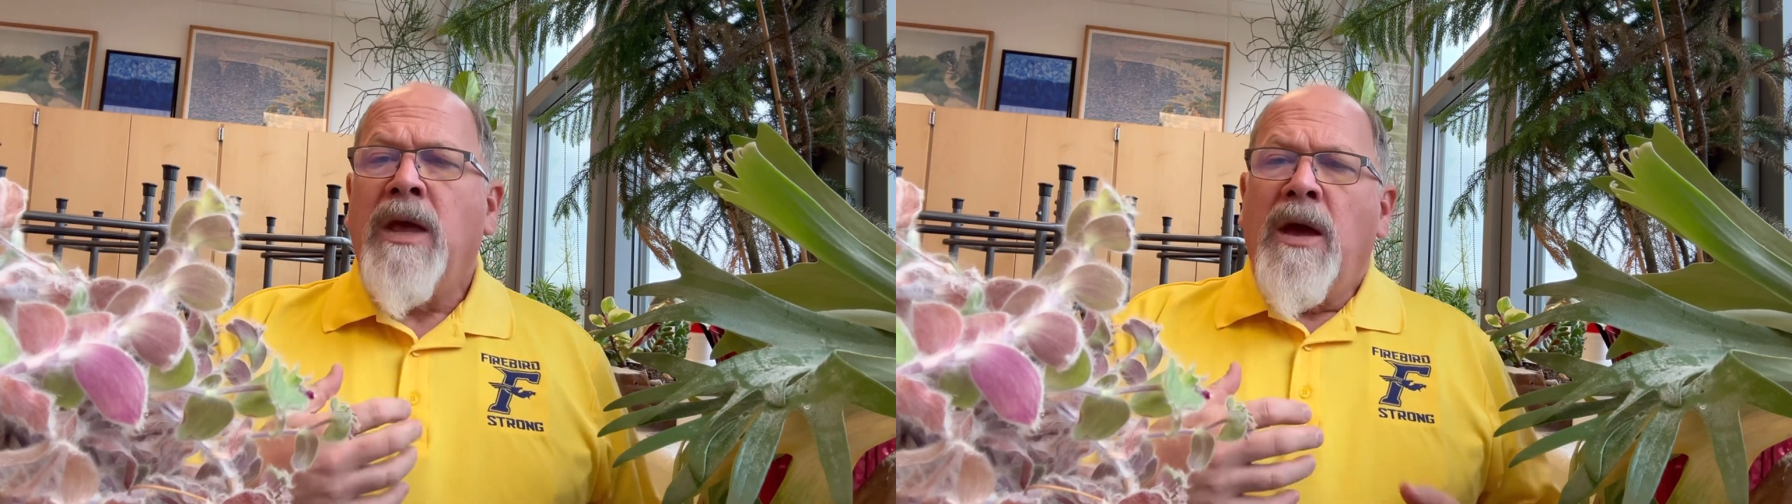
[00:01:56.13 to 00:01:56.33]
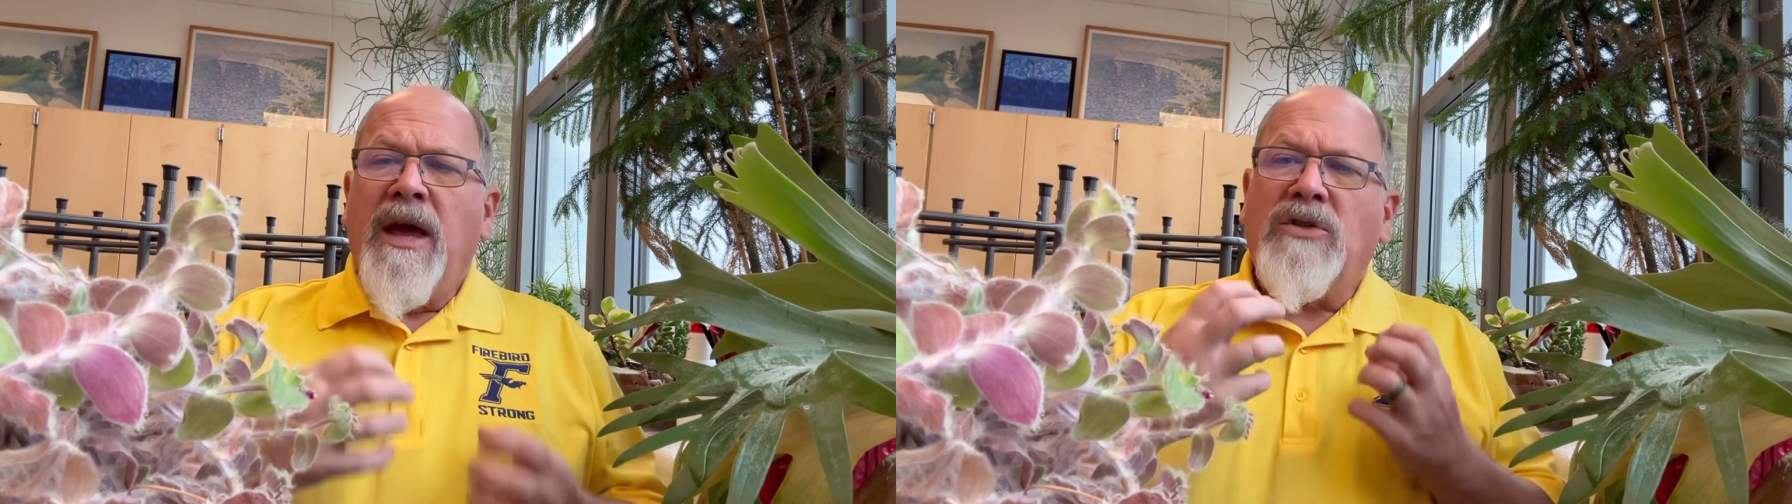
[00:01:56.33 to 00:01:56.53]

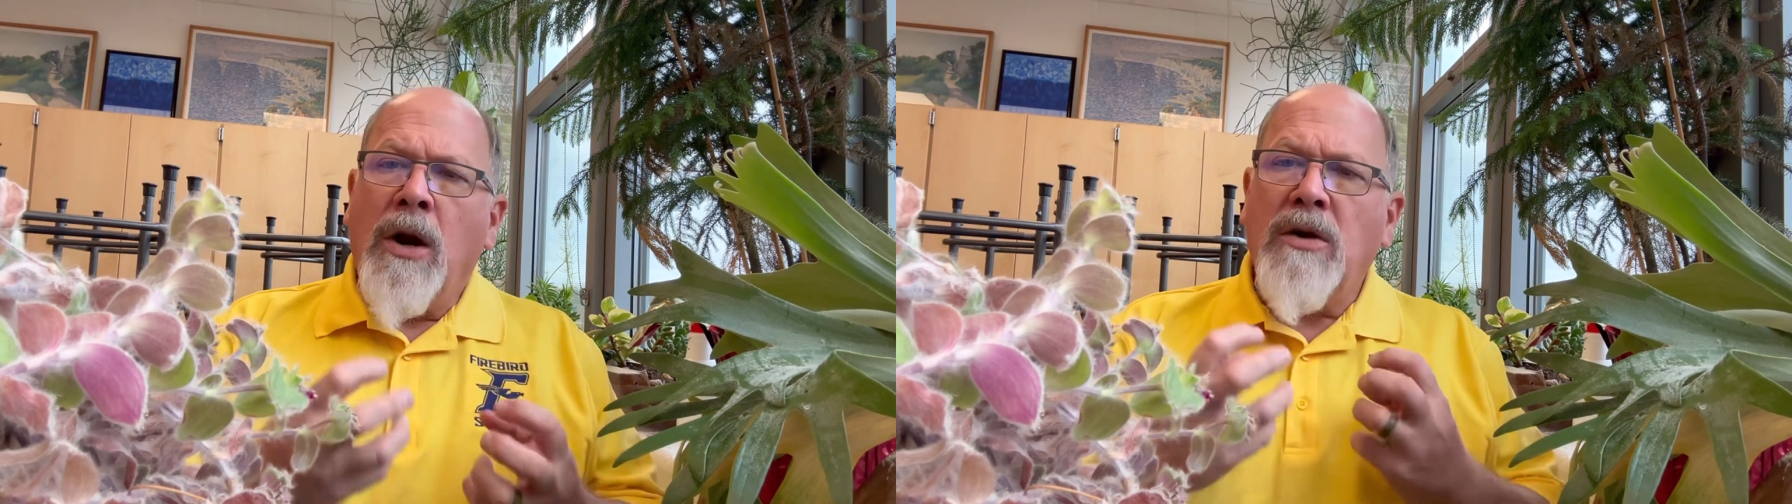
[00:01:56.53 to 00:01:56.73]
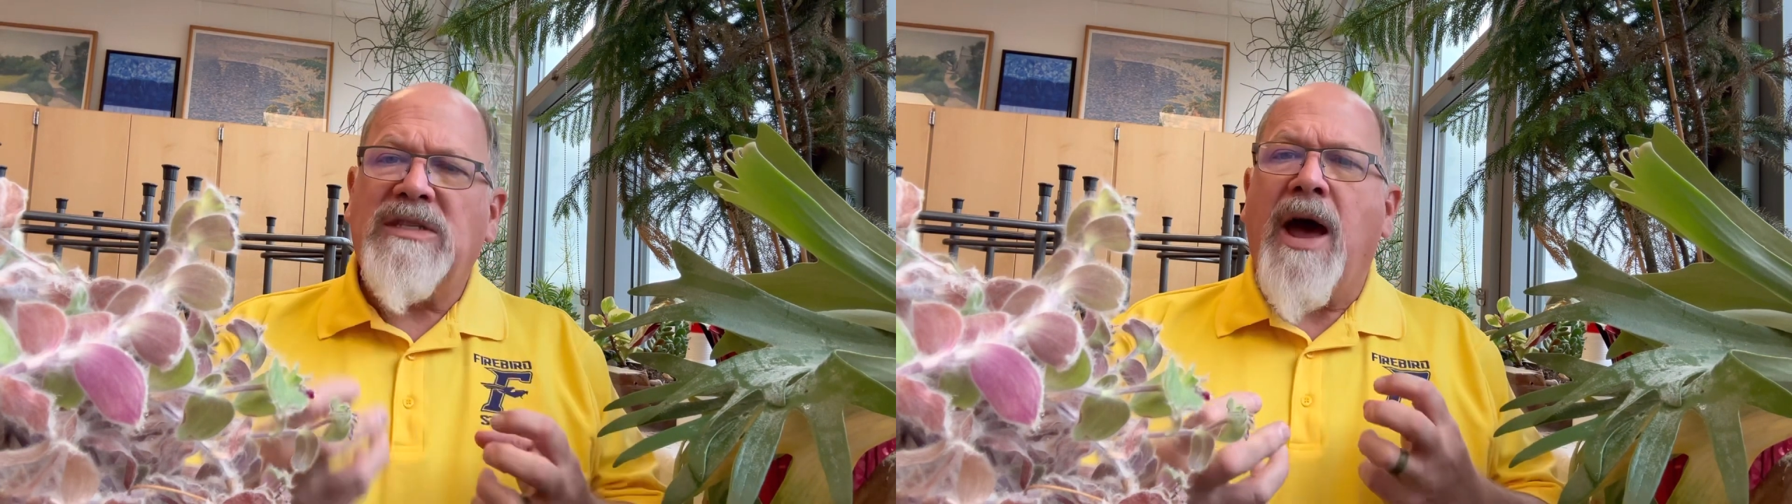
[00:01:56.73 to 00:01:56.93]
It
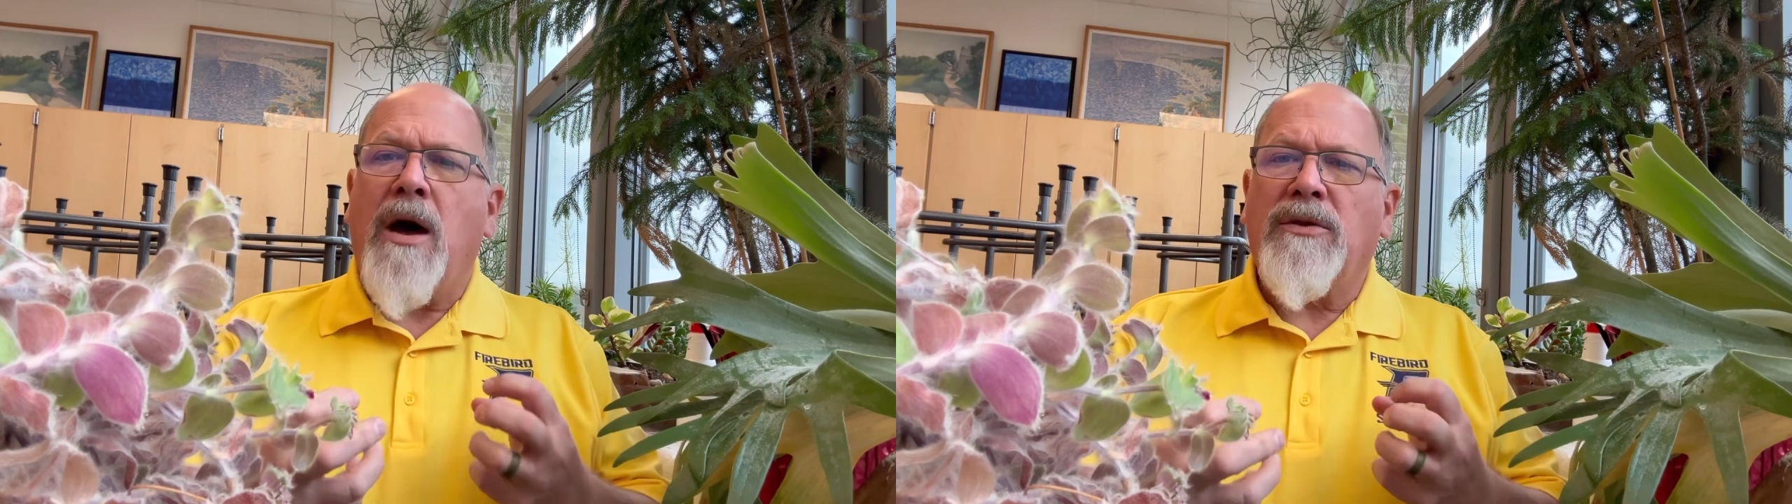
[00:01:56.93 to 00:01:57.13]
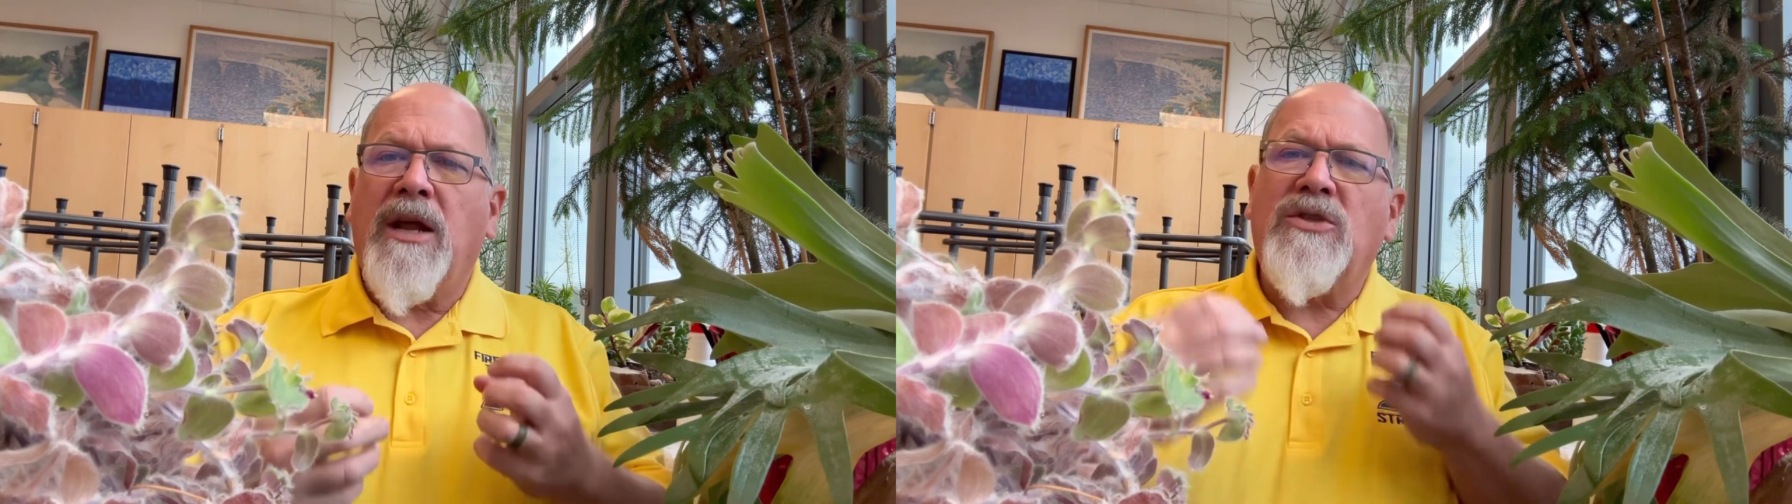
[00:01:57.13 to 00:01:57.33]
turns
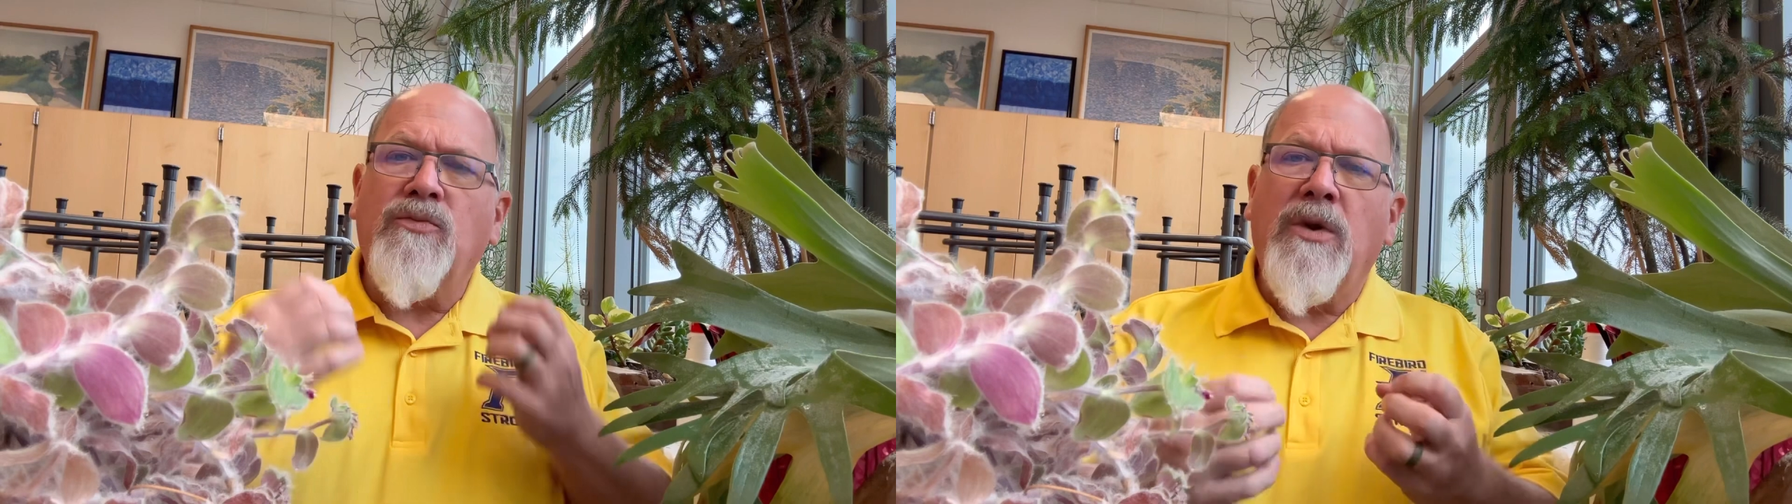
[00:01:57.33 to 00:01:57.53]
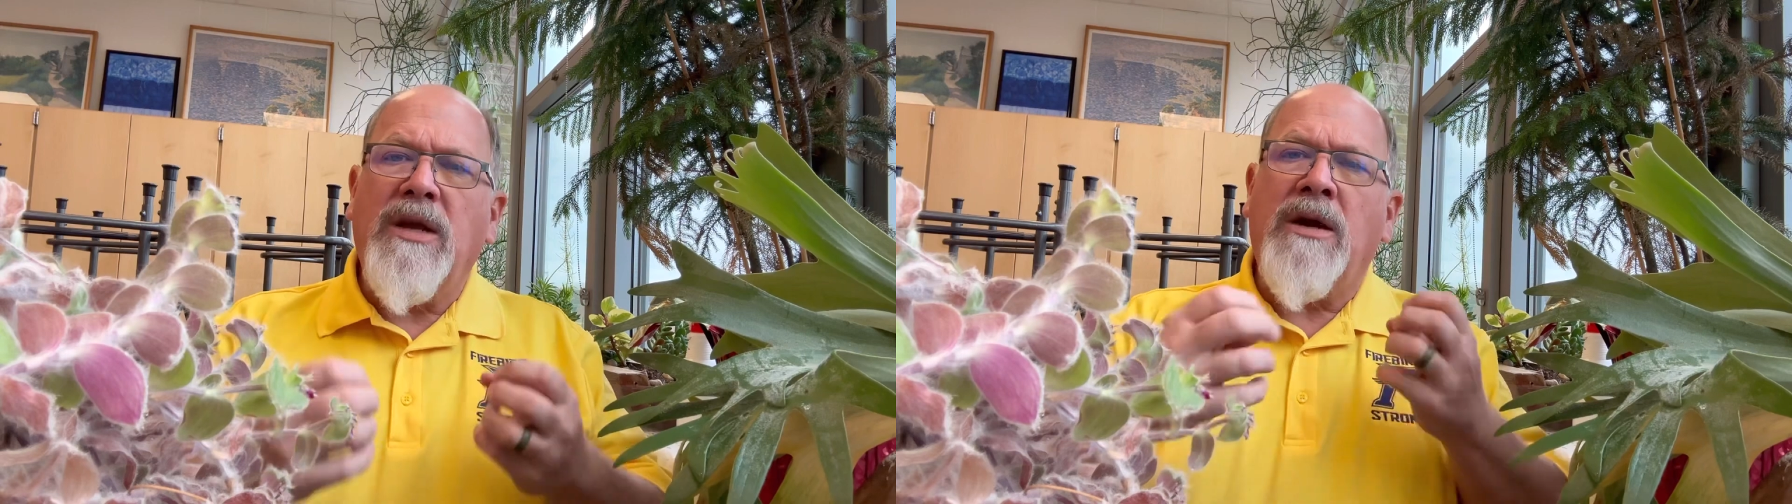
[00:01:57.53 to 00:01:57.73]
out that it's
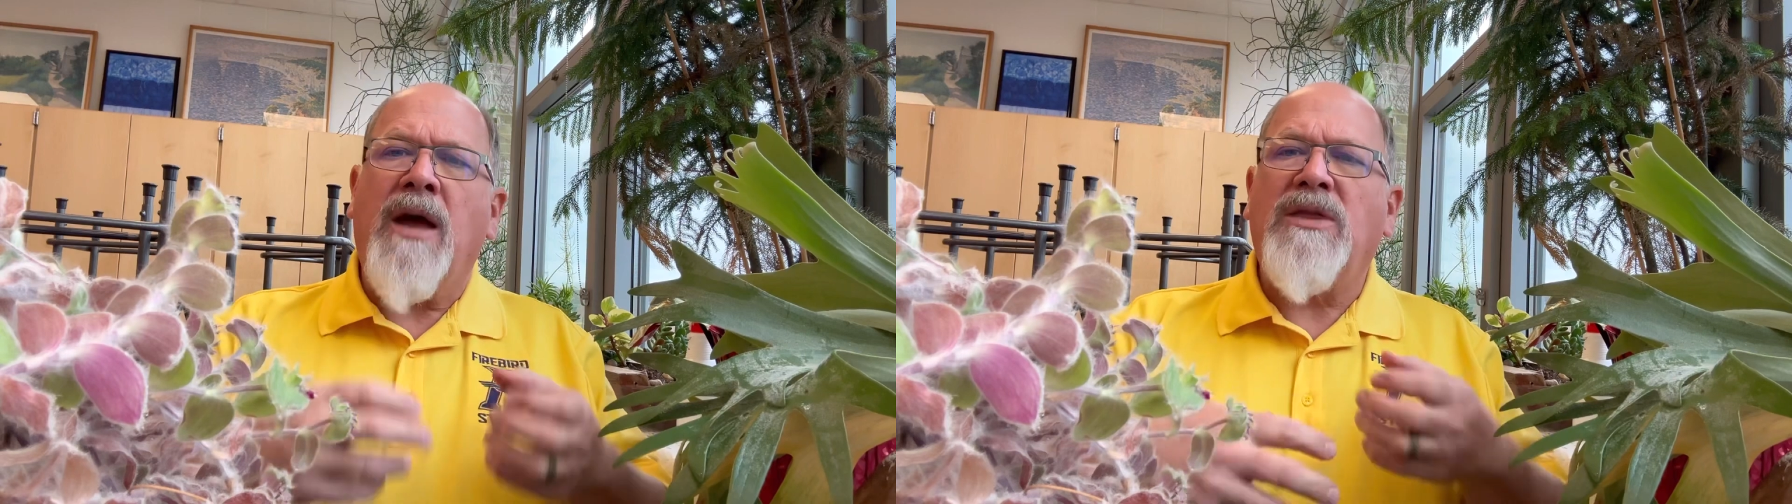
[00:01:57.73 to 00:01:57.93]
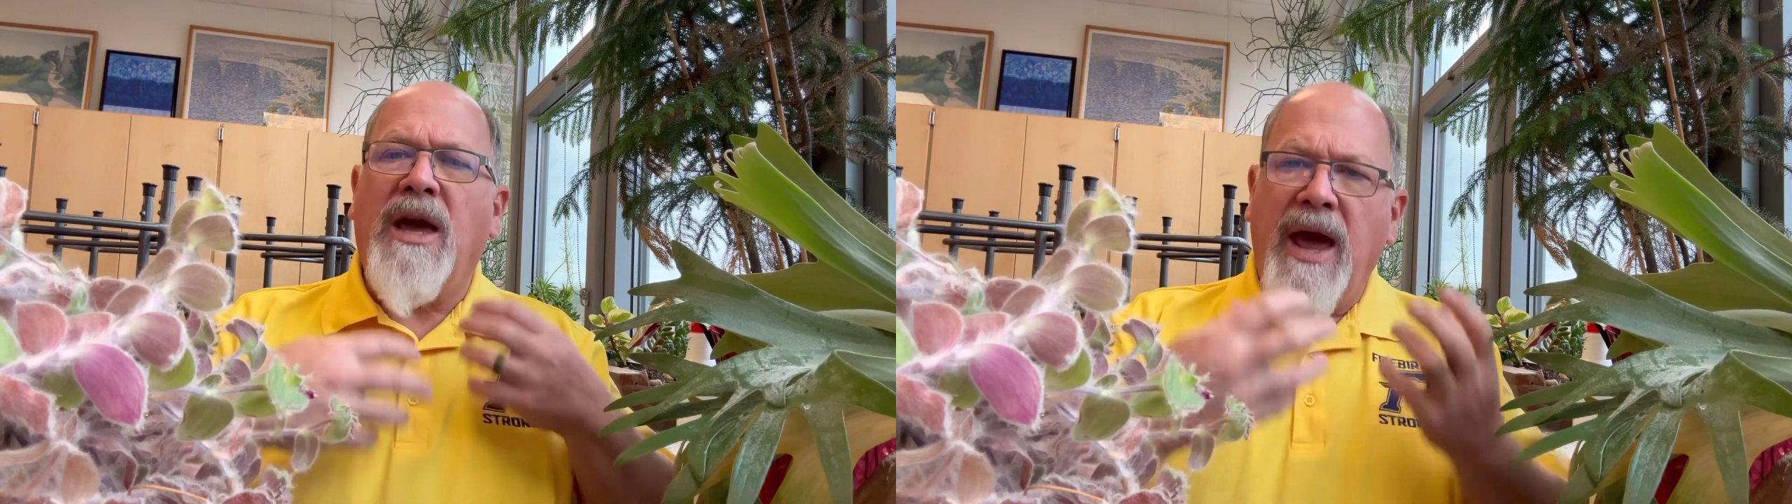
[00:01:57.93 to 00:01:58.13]
really not the